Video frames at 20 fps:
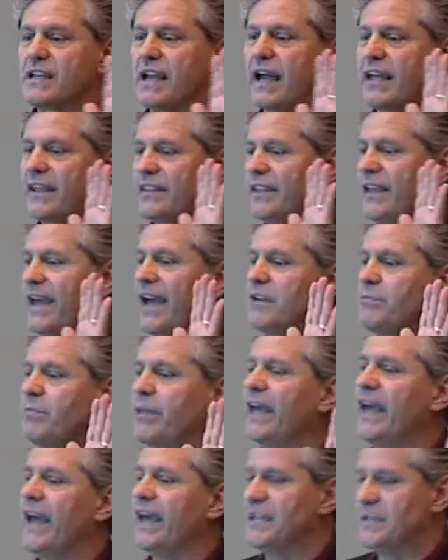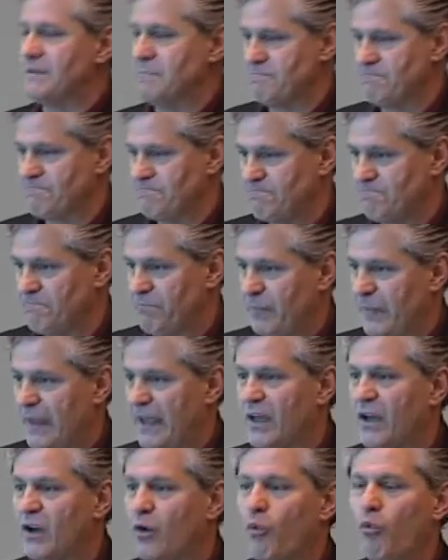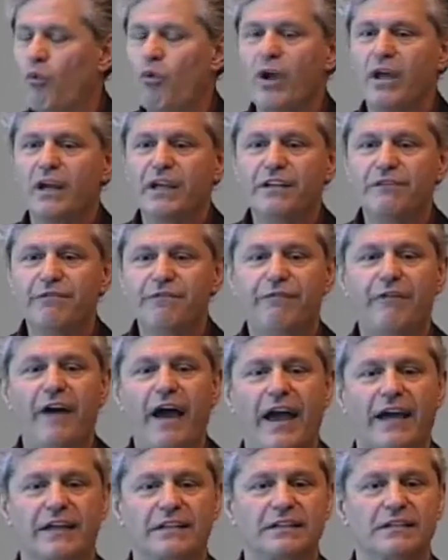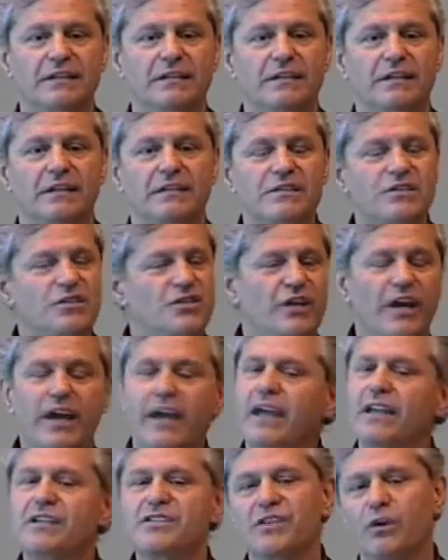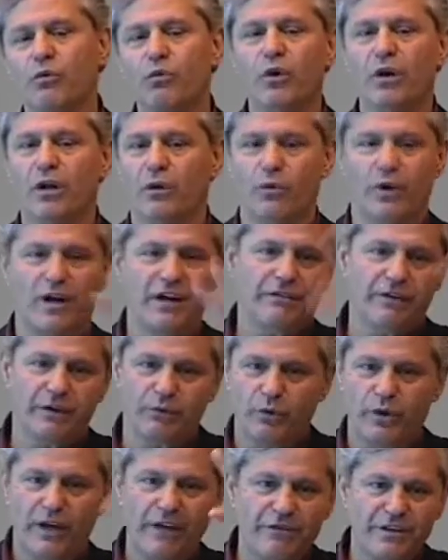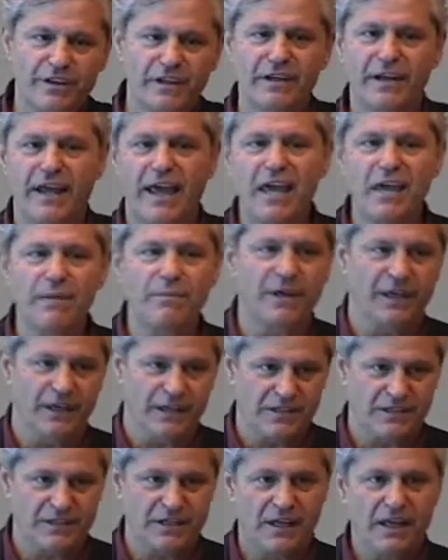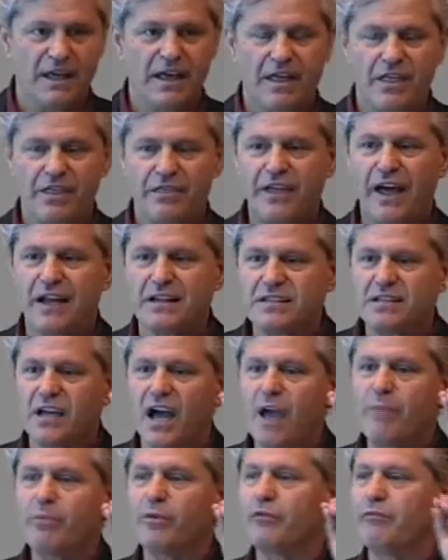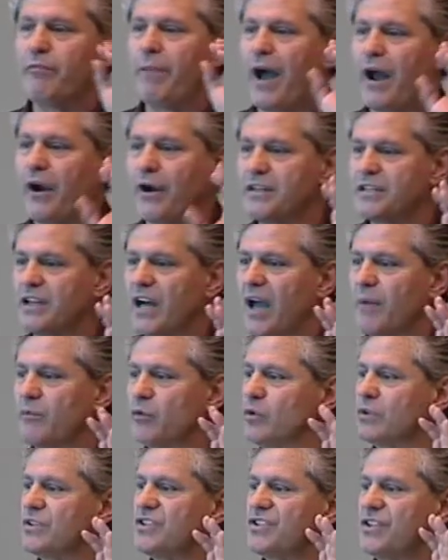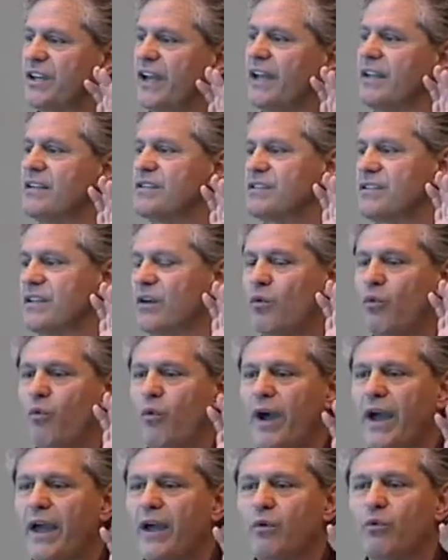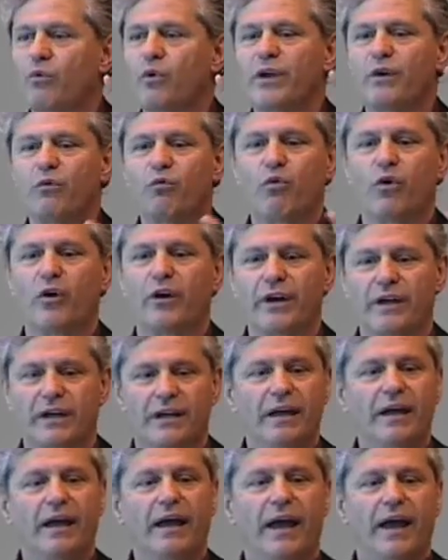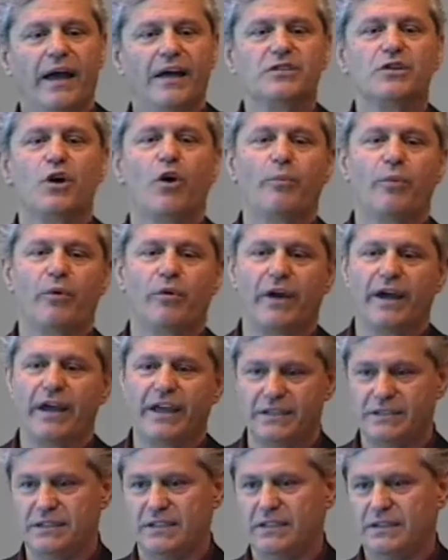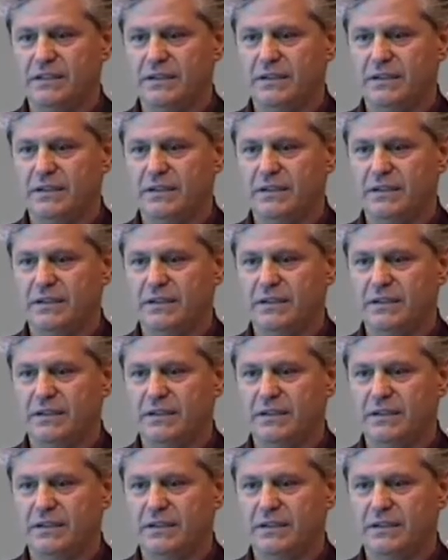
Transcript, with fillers: like the N B N, will in fact change the world, whatever, whatever the name is. That type of paradigm will change the way we work and operate